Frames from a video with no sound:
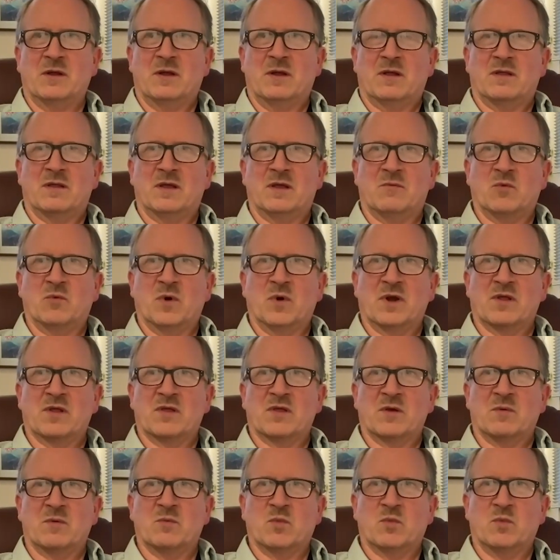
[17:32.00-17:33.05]
that one of
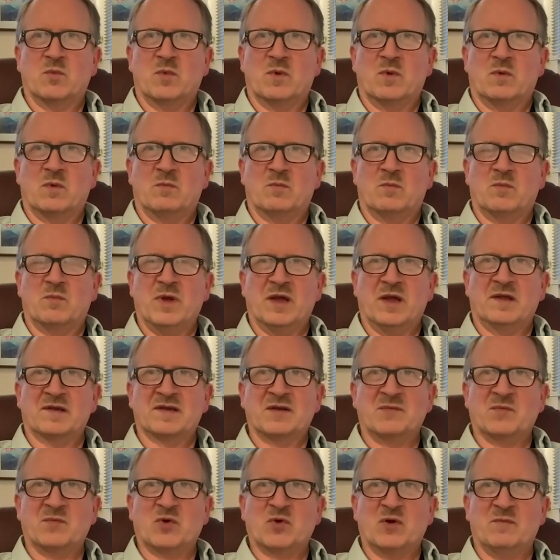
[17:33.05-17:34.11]
the biggest
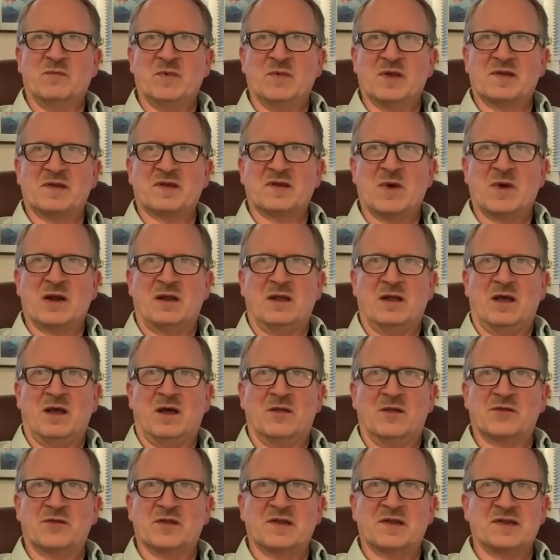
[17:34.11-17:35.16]
improvements to mental
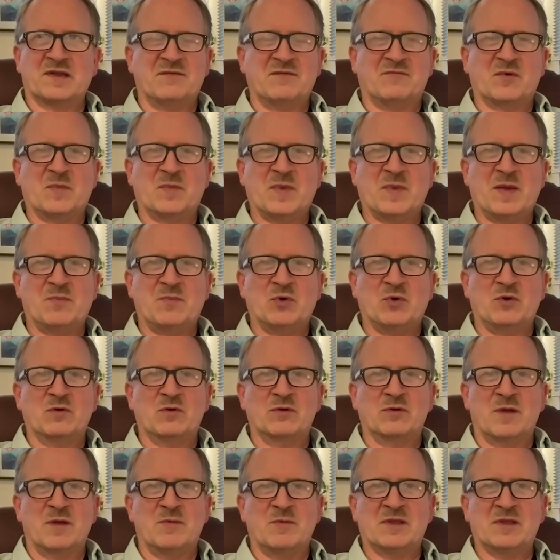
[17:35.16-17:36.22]
health is seen for people who
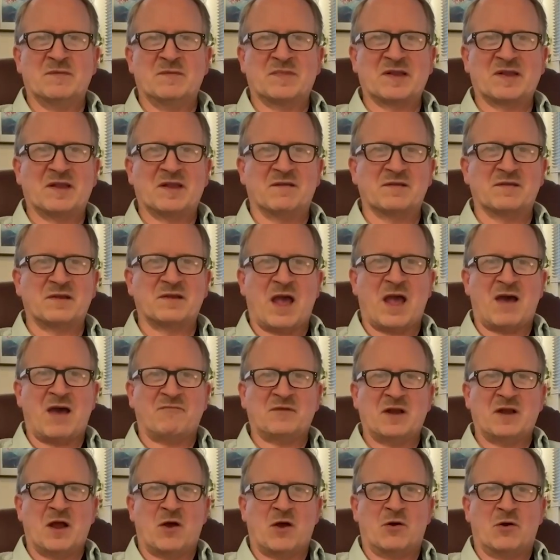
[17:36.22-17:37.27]
limit themselves to half
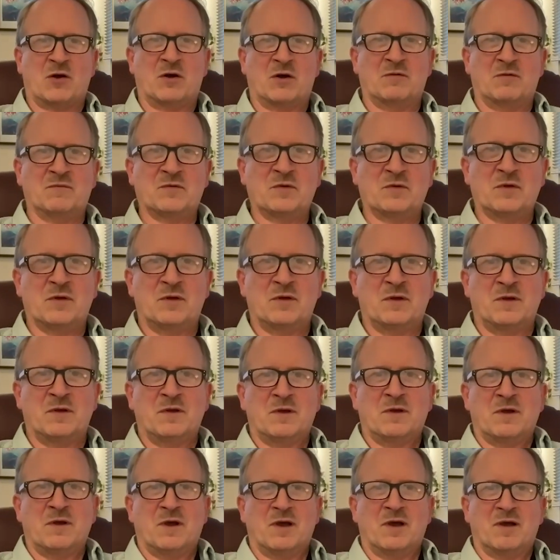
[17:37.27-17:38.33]
an hour
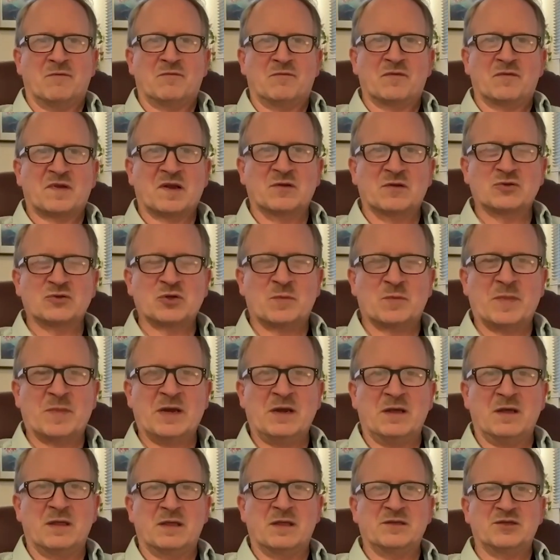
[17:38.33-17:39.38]
of social
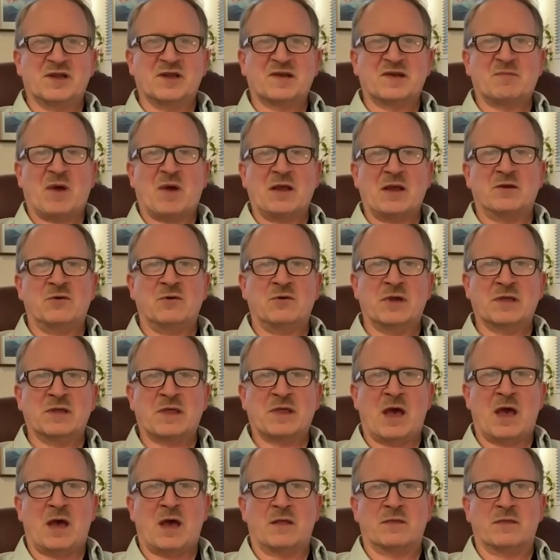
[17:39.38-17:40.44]
media, that just by doing
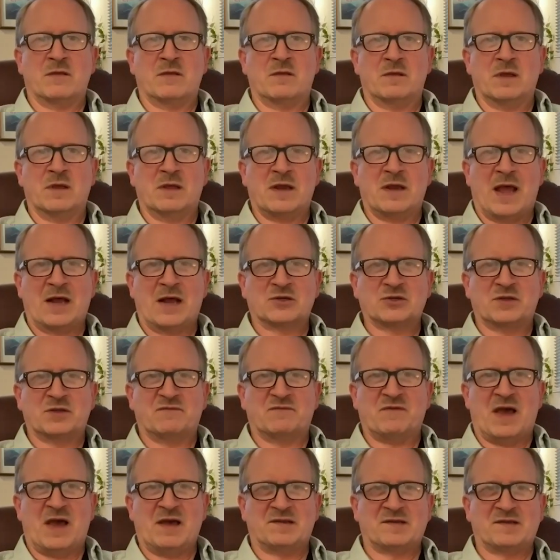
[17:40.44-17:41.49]
that, it actually
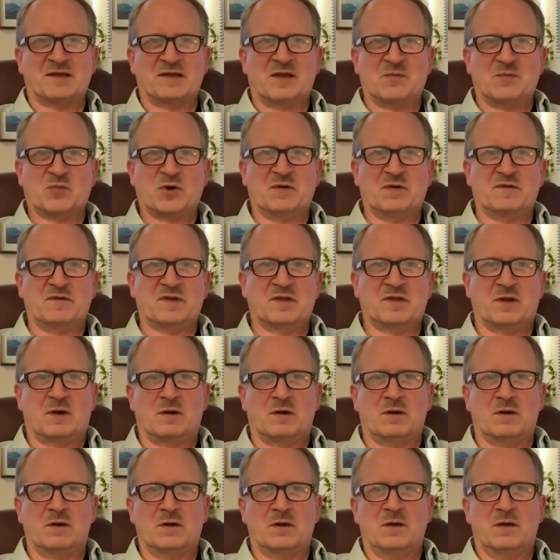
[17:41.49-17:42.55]
vastly improves
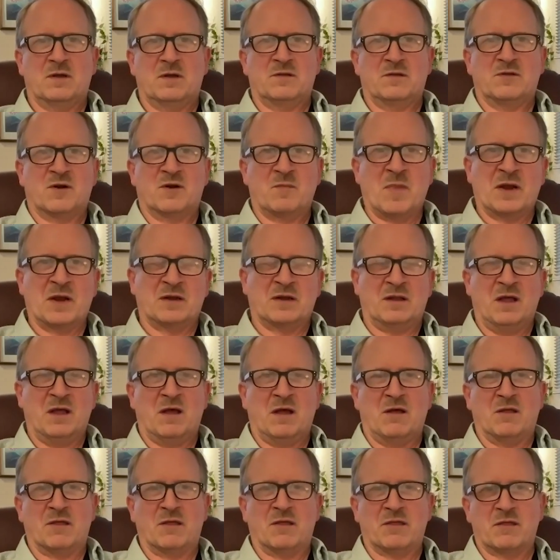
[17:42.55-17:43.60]
their mental
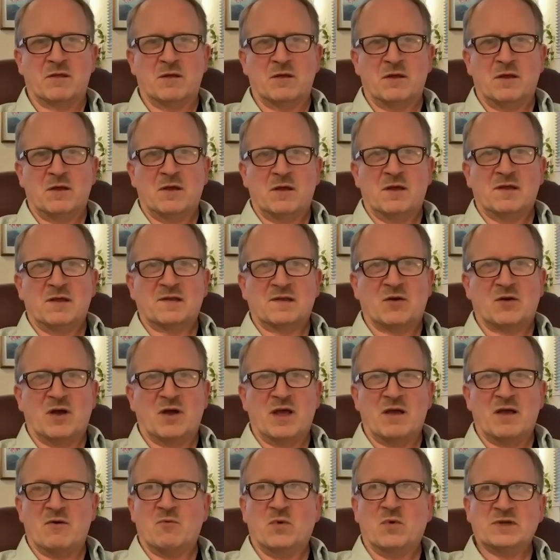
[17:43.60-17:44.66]
health. So,
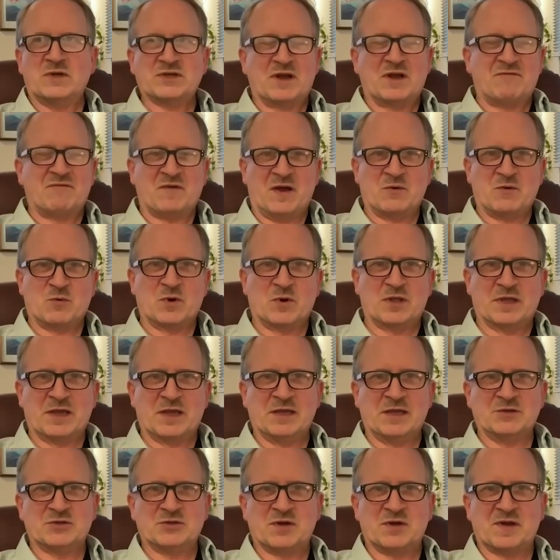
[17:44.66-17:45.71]
which I find really
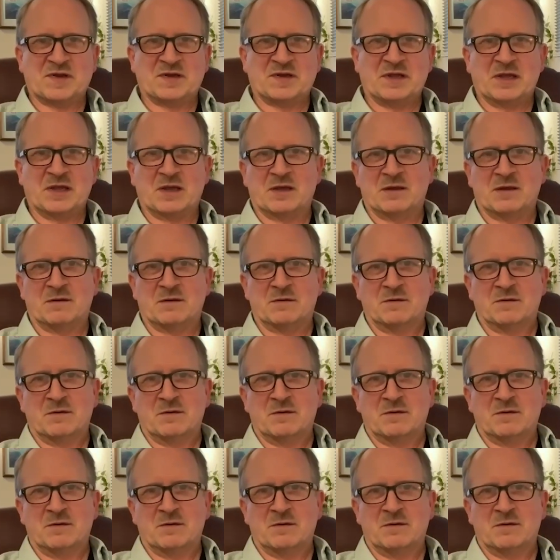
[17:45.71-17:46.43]
interesting. And